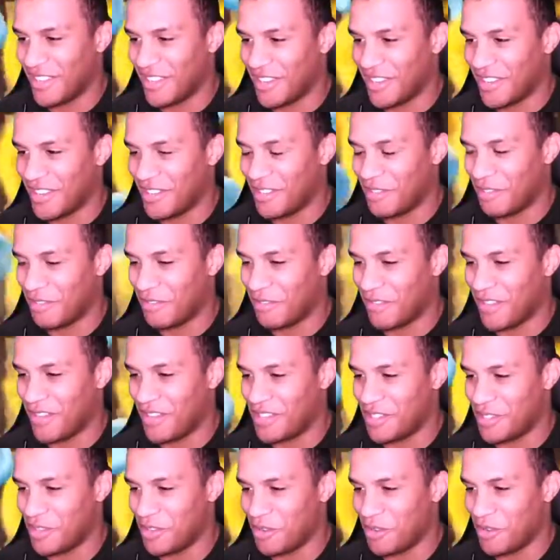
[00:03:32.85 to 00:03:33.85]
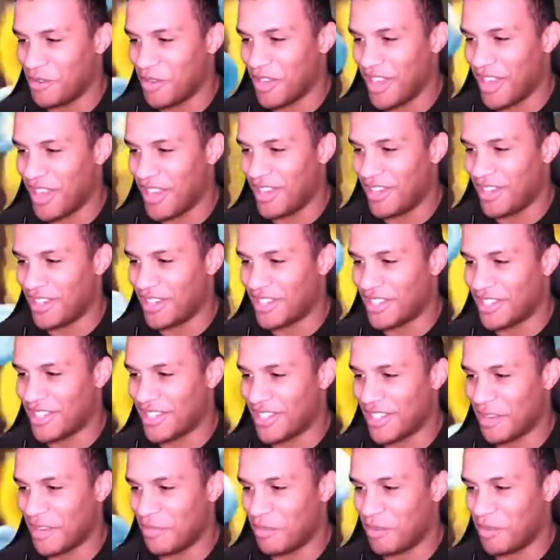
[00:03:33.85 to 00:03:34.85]
defeat you in
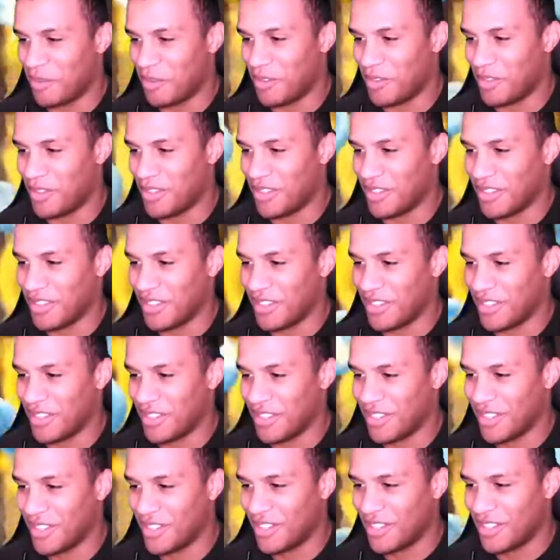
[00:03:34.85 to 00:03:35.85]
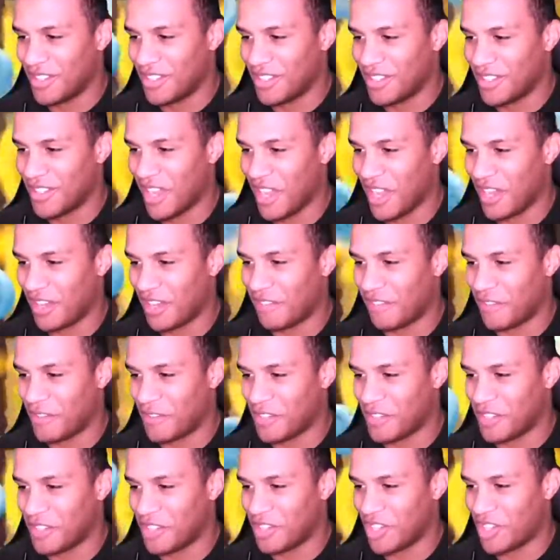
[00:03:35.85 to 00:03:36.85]
simple Sonic
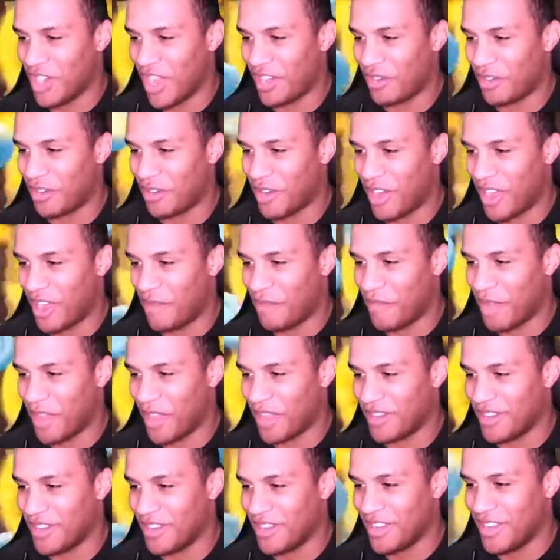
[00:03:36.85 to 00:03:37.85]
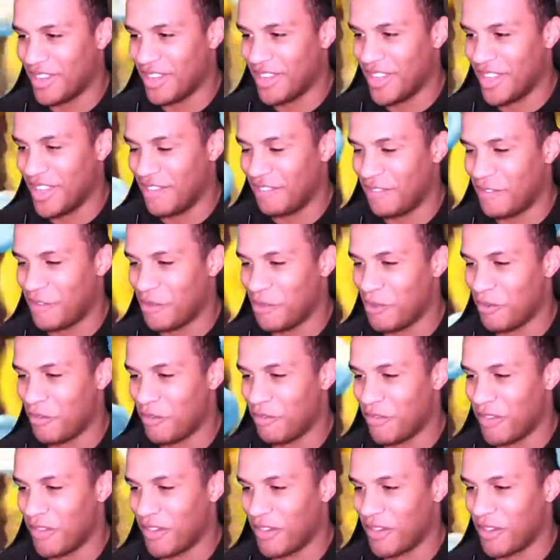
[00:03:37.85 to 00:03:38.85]
versus Shadow combat. If your
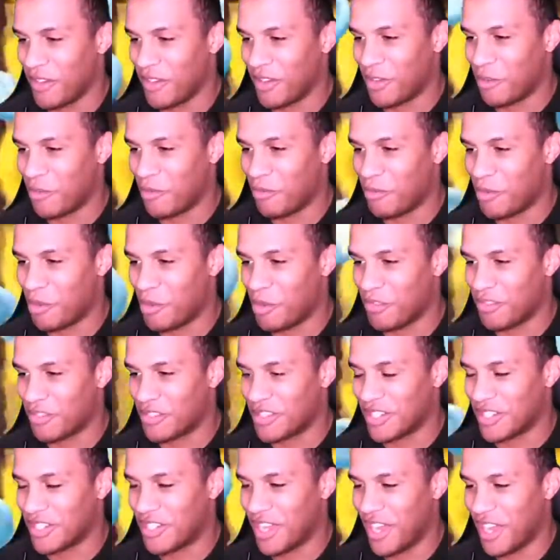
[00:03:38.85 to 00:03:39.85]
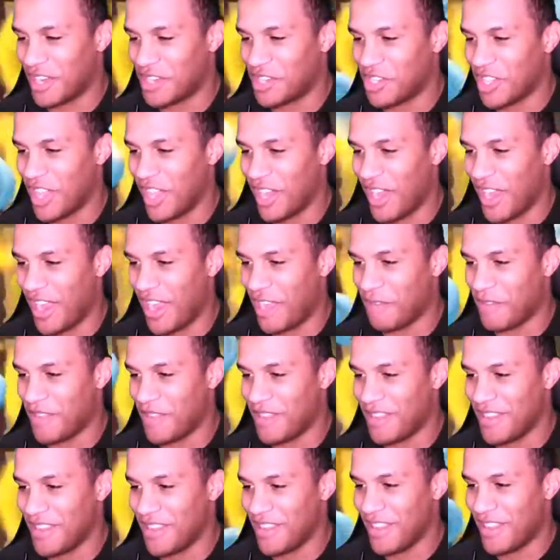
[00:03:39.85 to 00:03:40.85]
finger moves to touch that
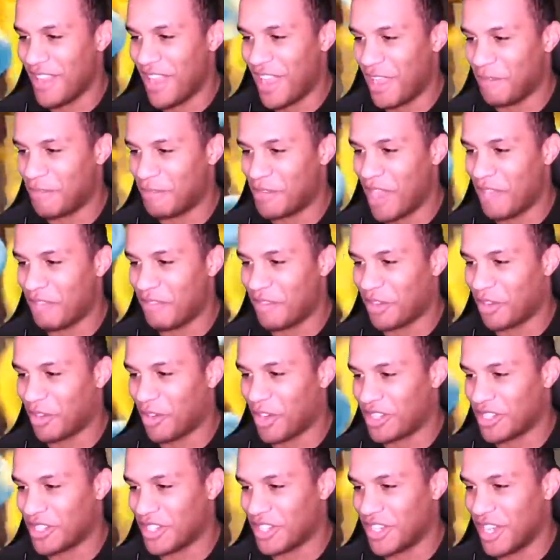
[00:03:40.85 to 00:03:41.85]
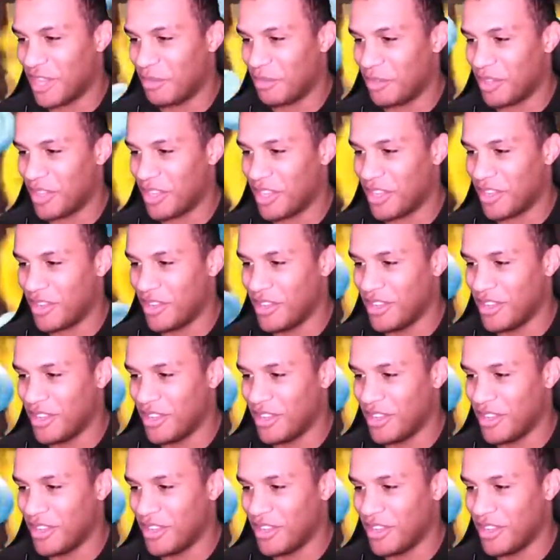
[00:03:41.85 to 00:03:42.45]
Amy, I'm diving across the table at you.